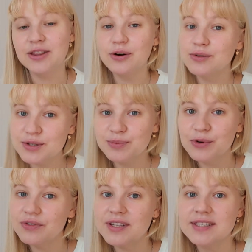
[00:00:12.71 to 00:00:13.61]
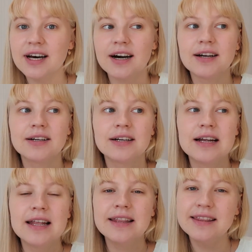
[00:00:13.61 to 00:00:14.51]
those movies are
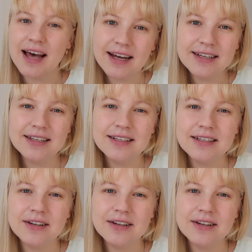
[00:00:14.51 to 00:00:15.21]
not